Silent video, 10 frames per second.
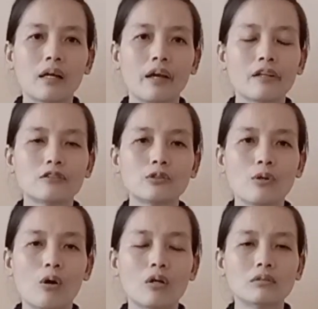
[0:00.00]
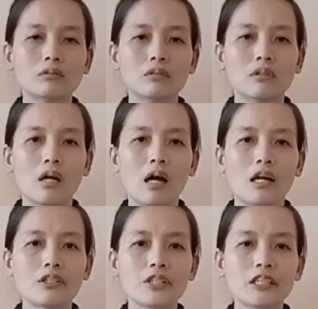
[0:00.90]
and so on
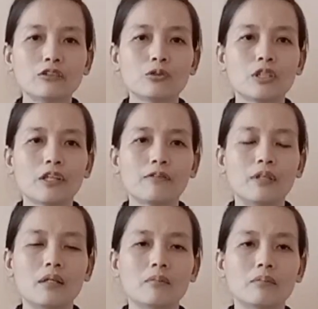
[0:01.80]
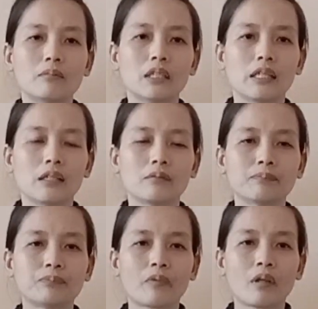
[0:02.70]
are needed to give them meaning.
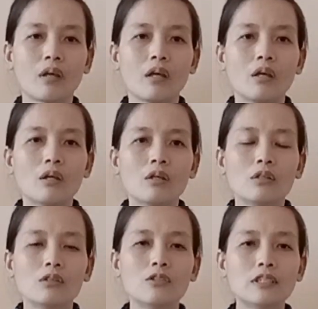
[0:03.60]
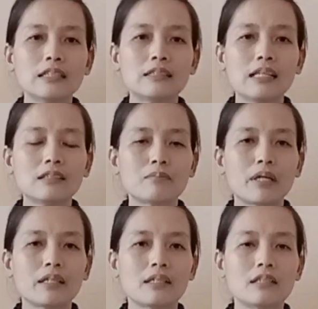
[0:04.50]
Using
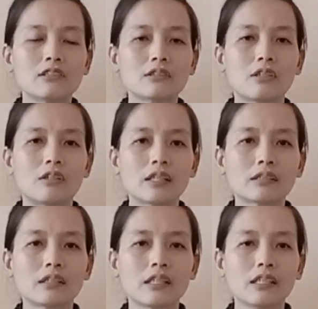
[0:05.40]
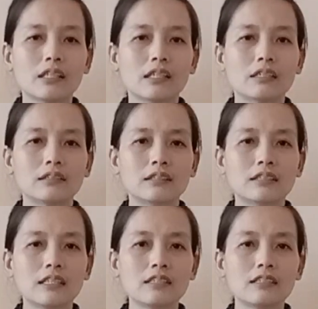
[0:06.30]
determiners correctly is
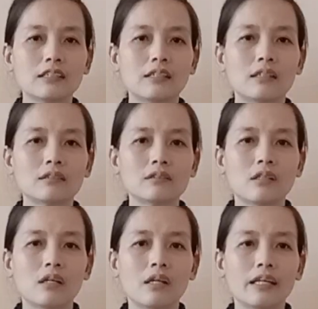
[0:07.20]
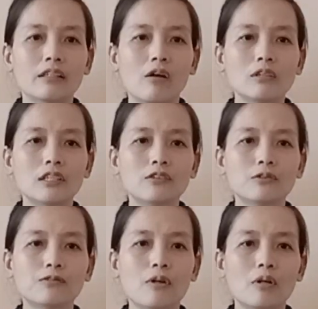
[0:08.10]
essential in order to
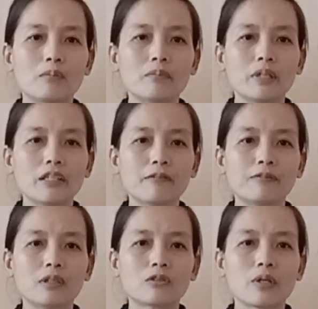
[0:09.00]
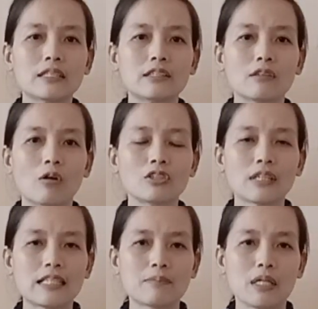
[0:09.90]
form meaningful questions or
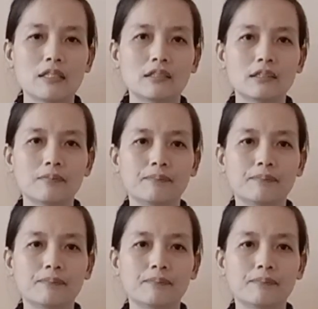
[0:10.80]
statements.